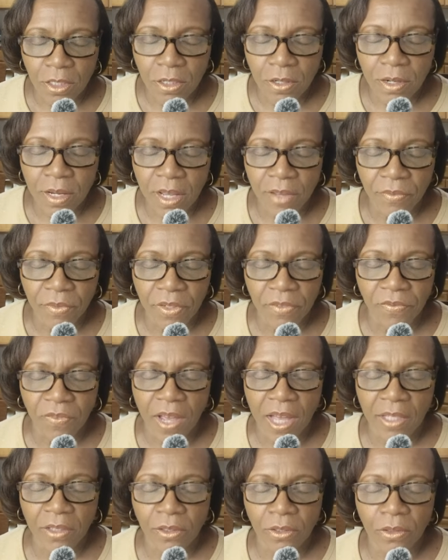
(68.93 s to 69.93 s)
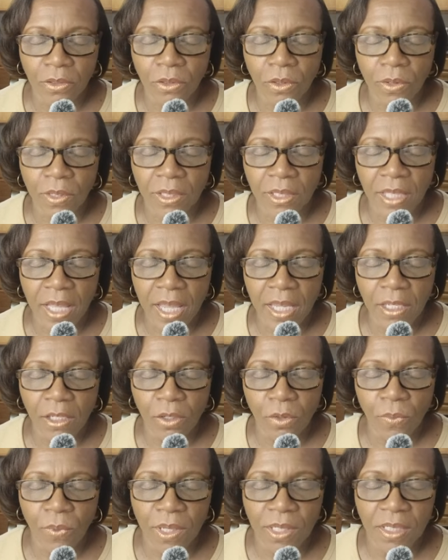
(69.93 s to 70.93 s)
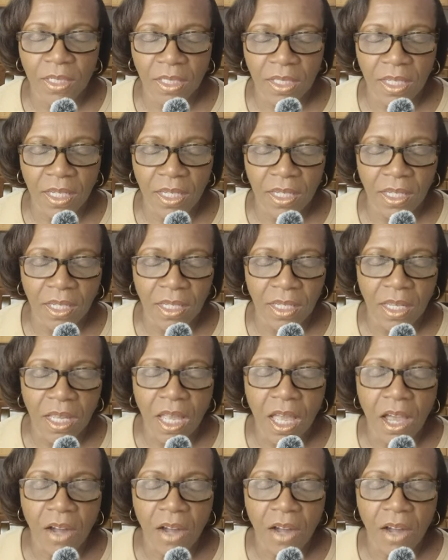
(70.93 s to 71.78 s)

Dear Heavenly Father, Lord, thank you once again